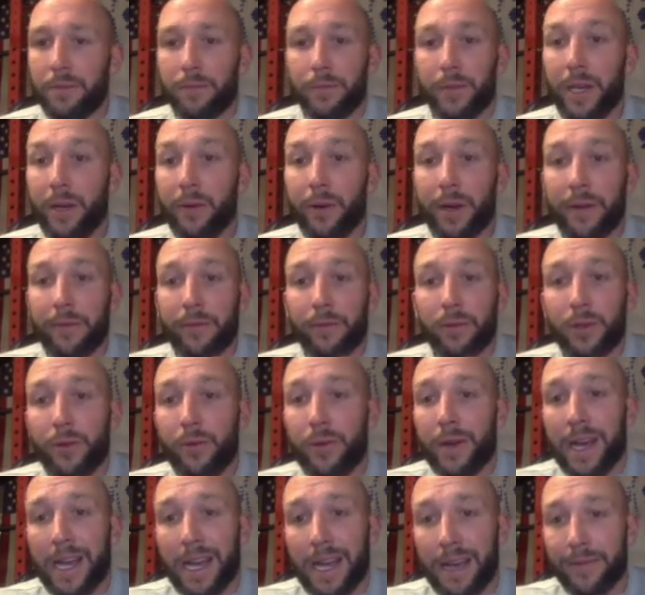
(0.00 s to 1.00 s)
Be grateful
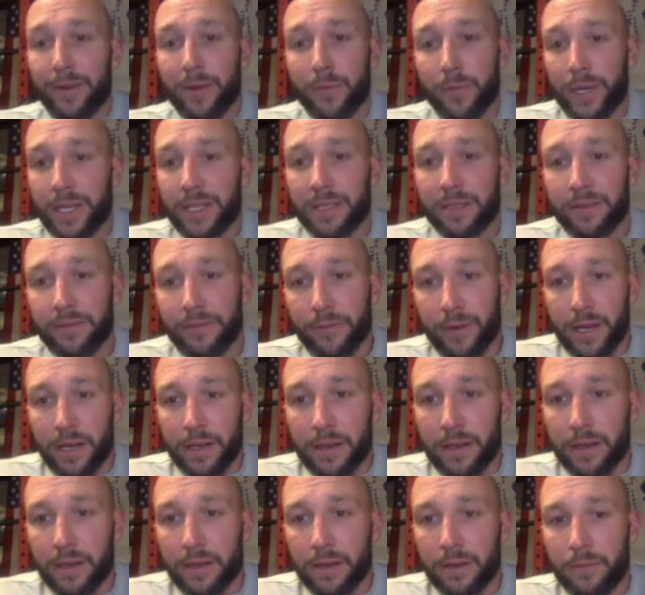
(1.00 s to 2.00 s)
you have a best
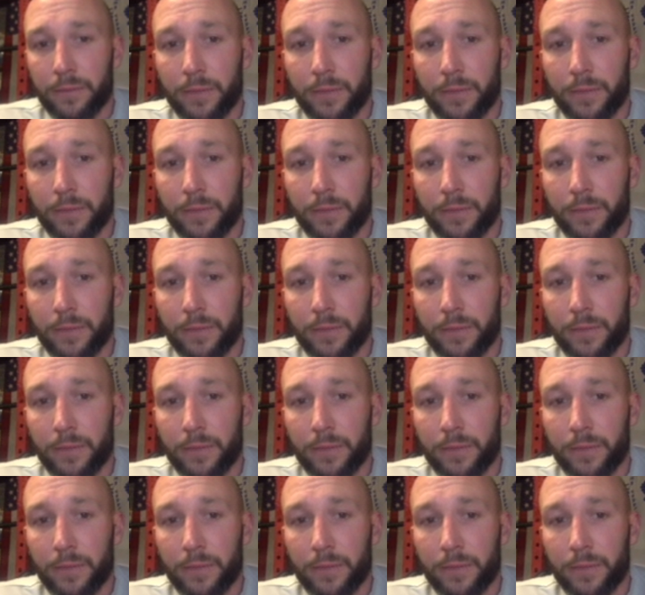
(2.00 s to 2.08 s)
friend.